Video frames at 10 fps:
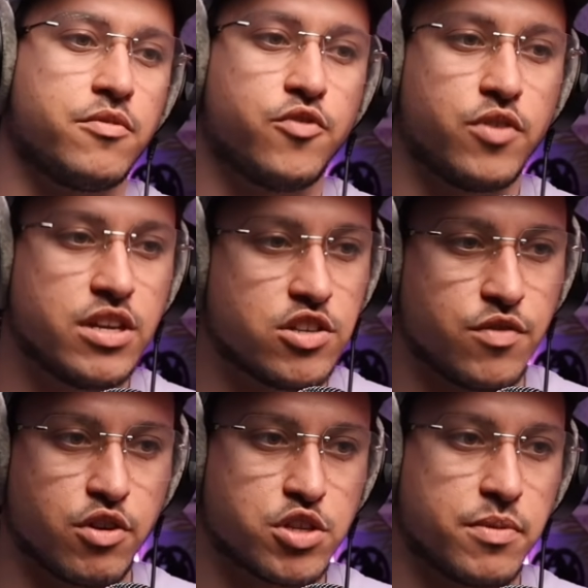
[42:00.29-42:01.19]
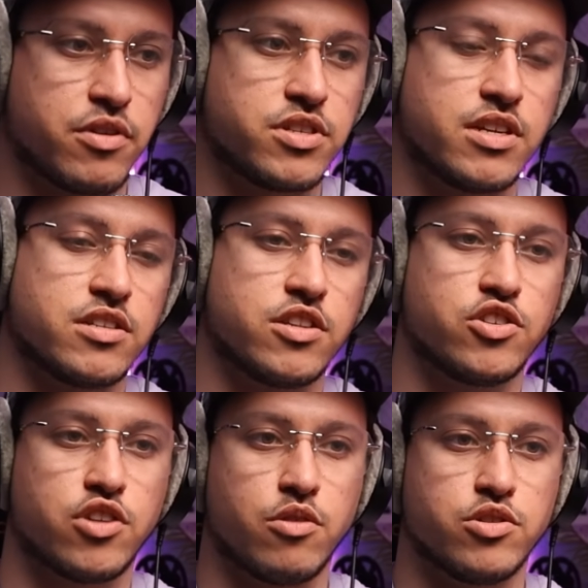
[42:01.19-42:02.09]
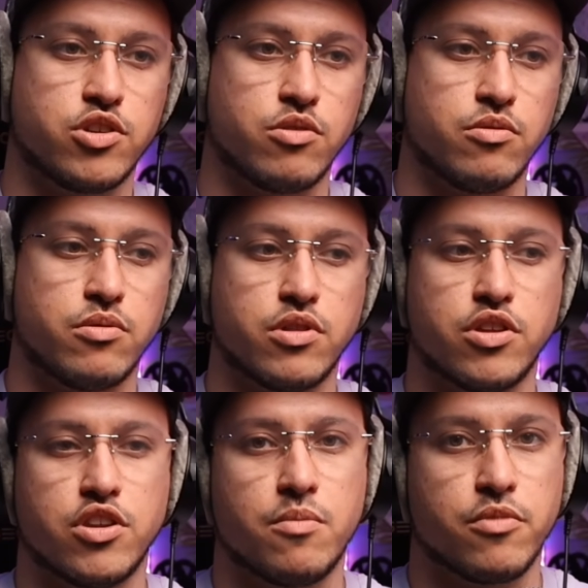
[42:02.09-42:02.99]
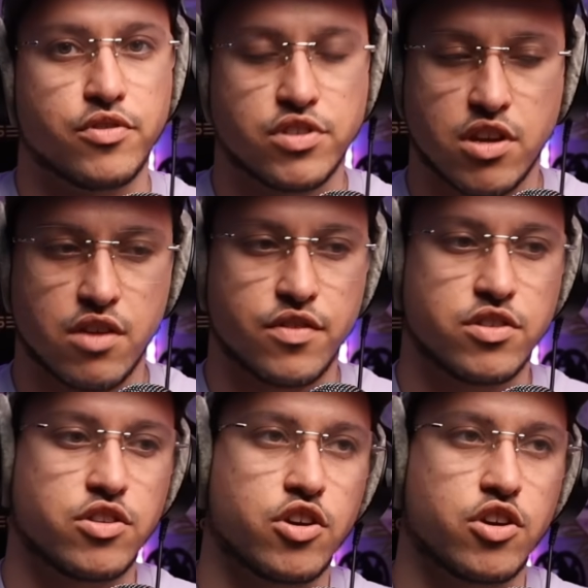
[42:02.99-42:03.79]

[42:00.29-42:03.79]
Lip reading: for each of your experiences, that shows you the number of servers